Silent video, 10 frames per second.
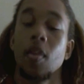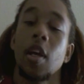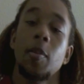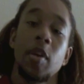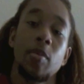
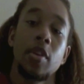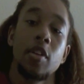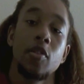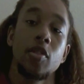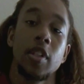Now people
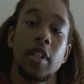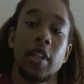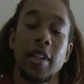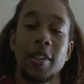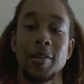
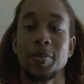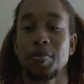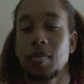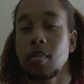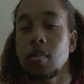usually
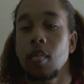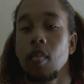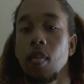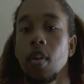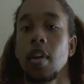
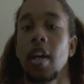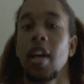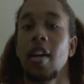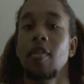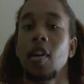
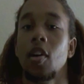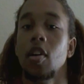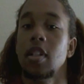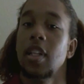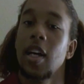have a
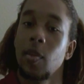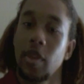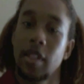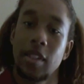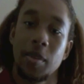hard time
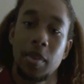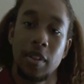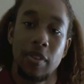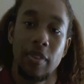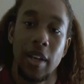with accepting
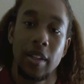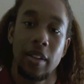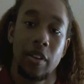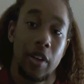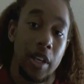the fact
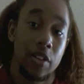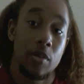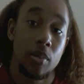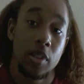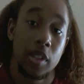that their
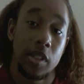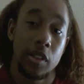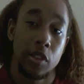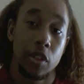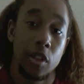Asian percentage
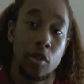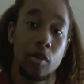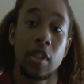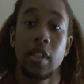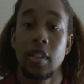is
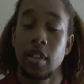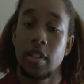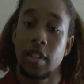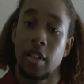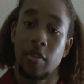low,
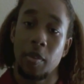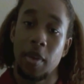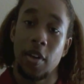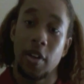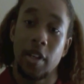since Native
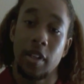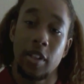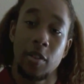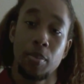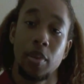American
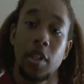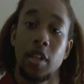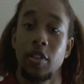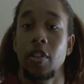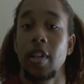is put
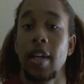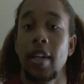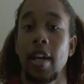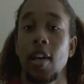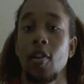under that
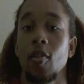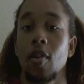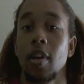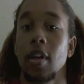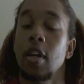
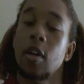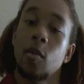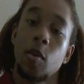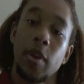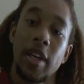category.
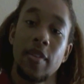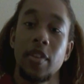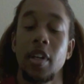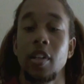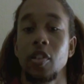What we have
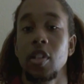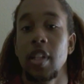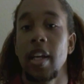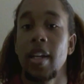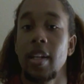to
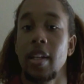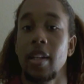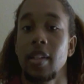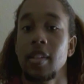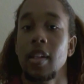understand
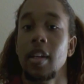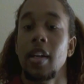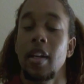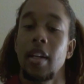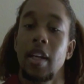is,
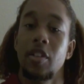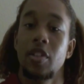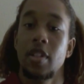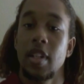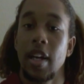in
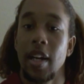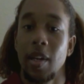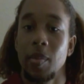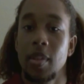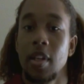ancient
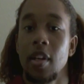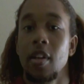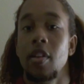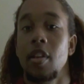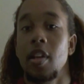times,
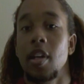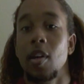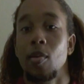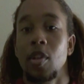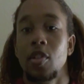the
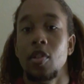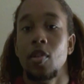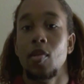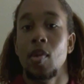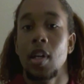
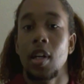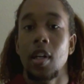original